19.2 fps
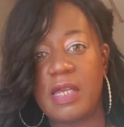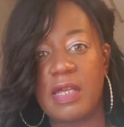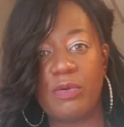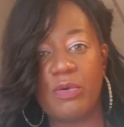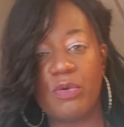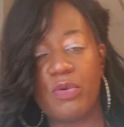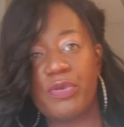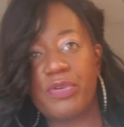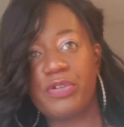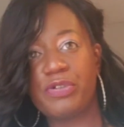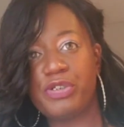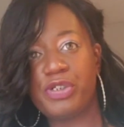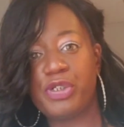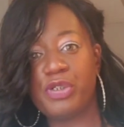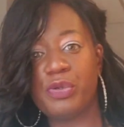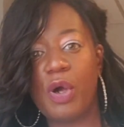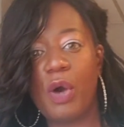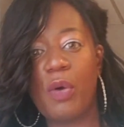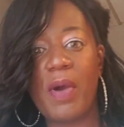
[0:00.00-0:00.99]
in order
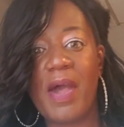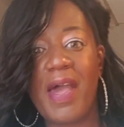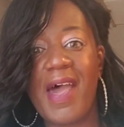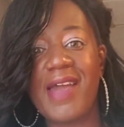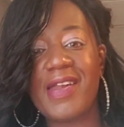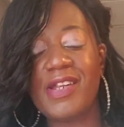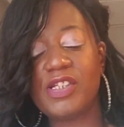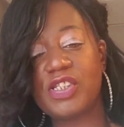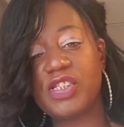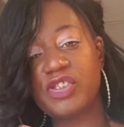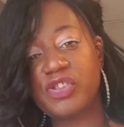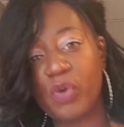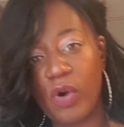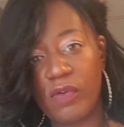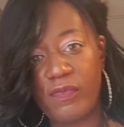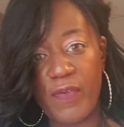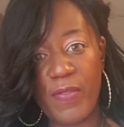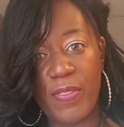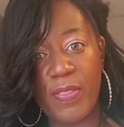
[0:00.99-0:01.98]
to go ahead and
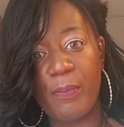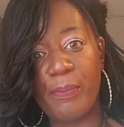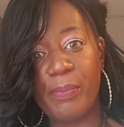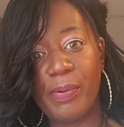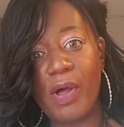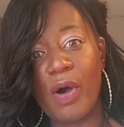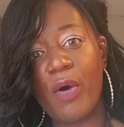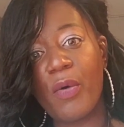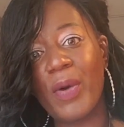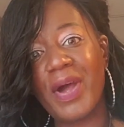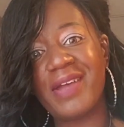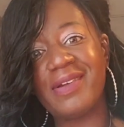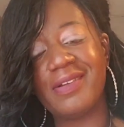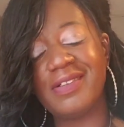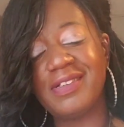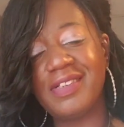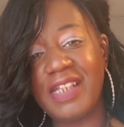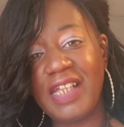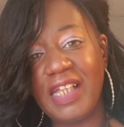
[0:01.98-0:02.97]
soften the blow
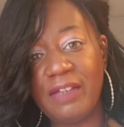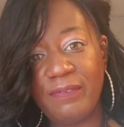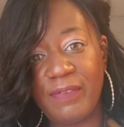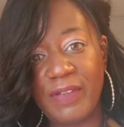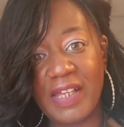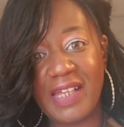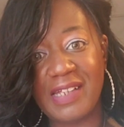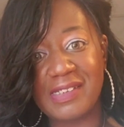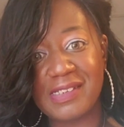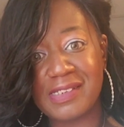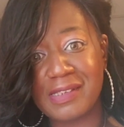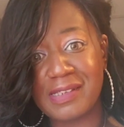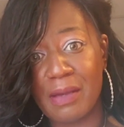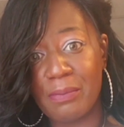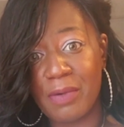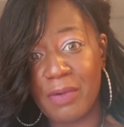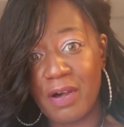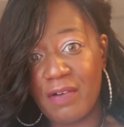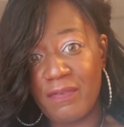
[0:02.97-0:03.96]
and alleviate
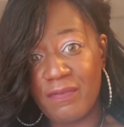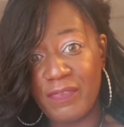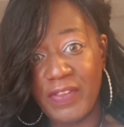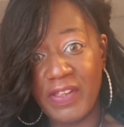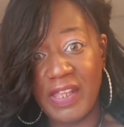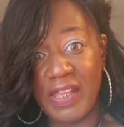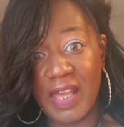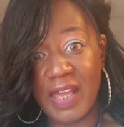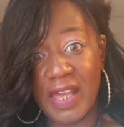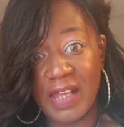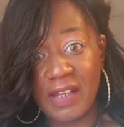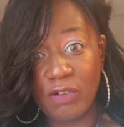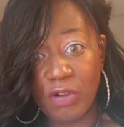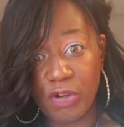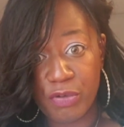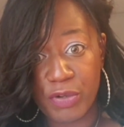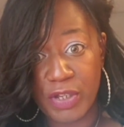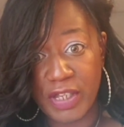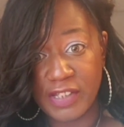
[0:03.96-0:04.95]
some of the
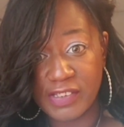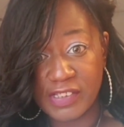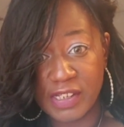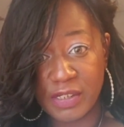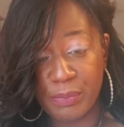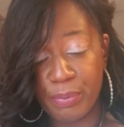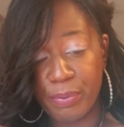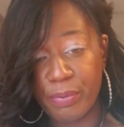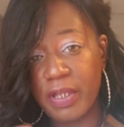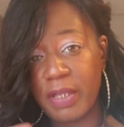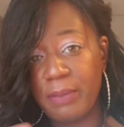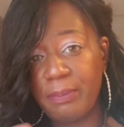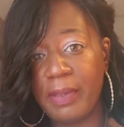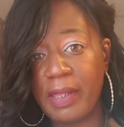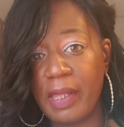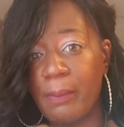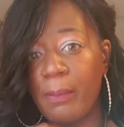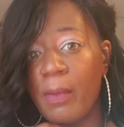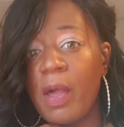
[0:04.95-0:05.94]
increase in
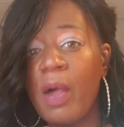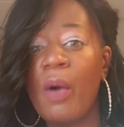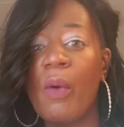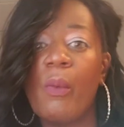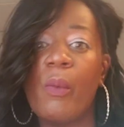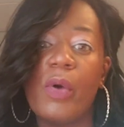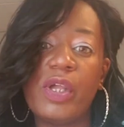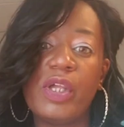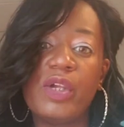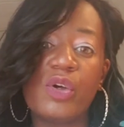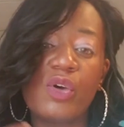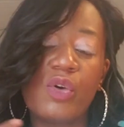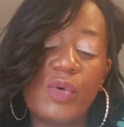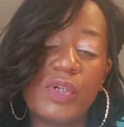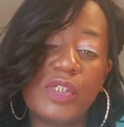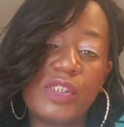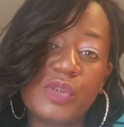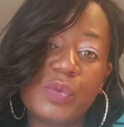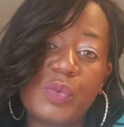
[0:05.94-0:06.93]
premium, what you're
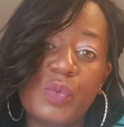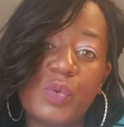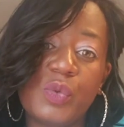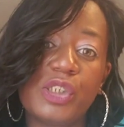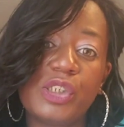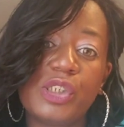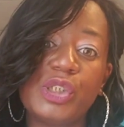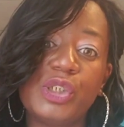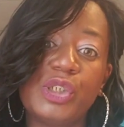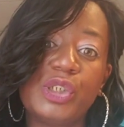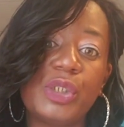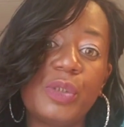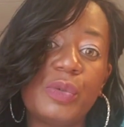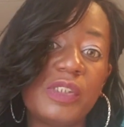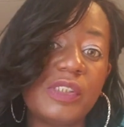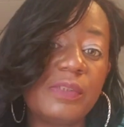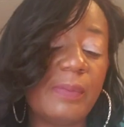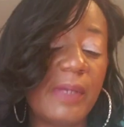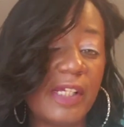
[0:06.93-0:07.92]
going to want to
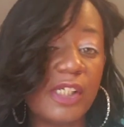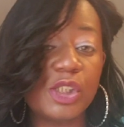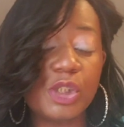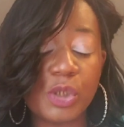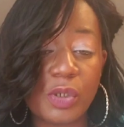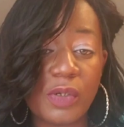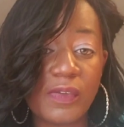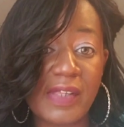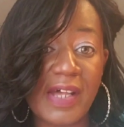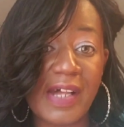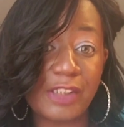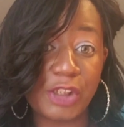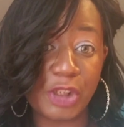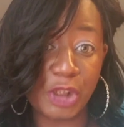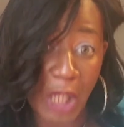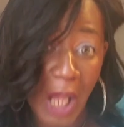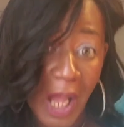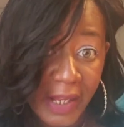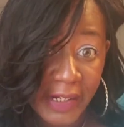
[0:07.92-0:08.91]
do is make sure
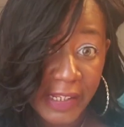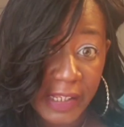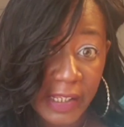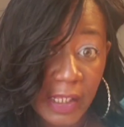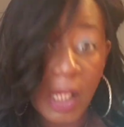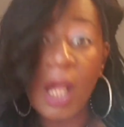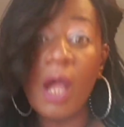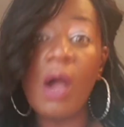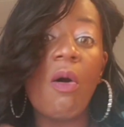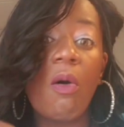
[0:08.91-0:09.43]
that Johnny